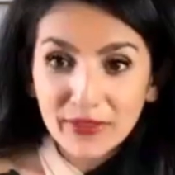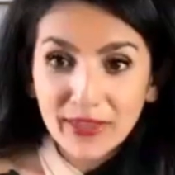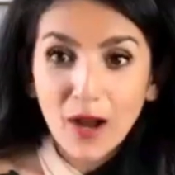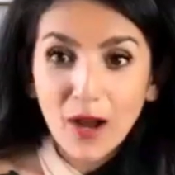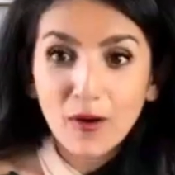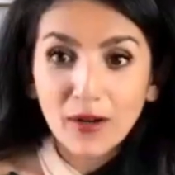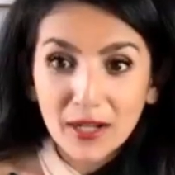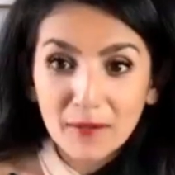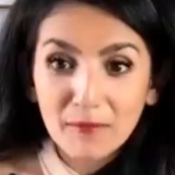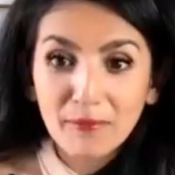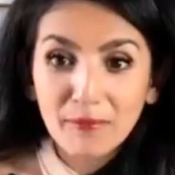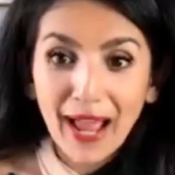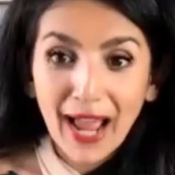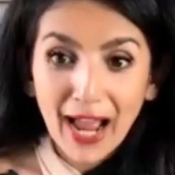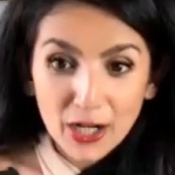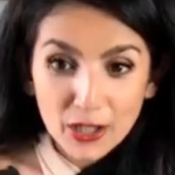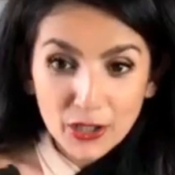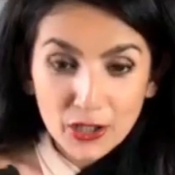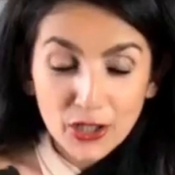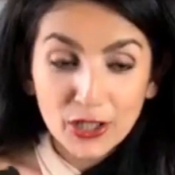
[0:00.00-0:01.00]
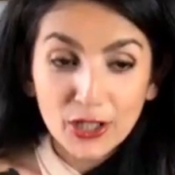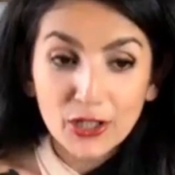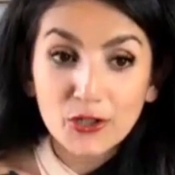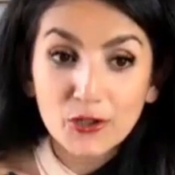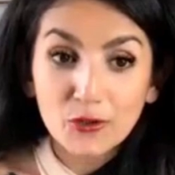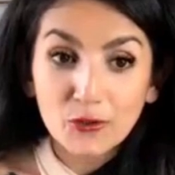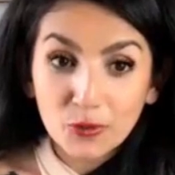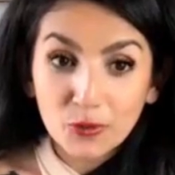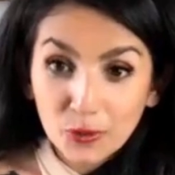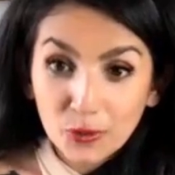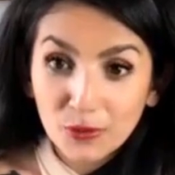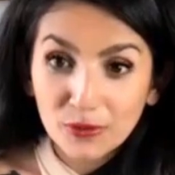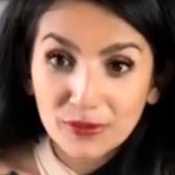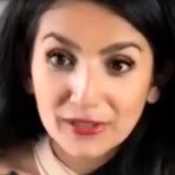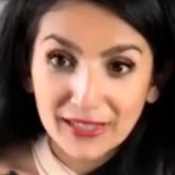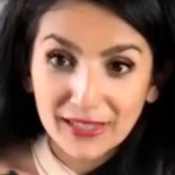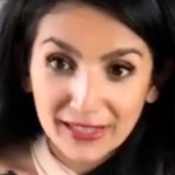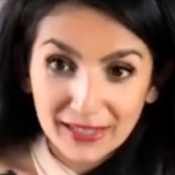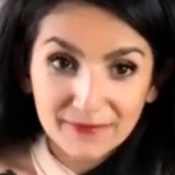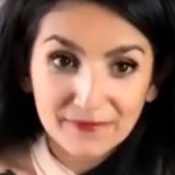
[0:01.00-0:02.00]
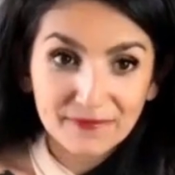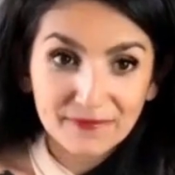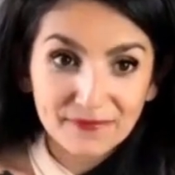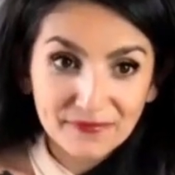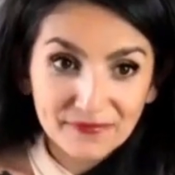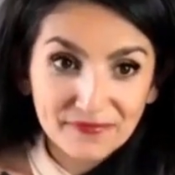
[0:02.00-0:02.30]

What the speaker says: without compassion is cruelty.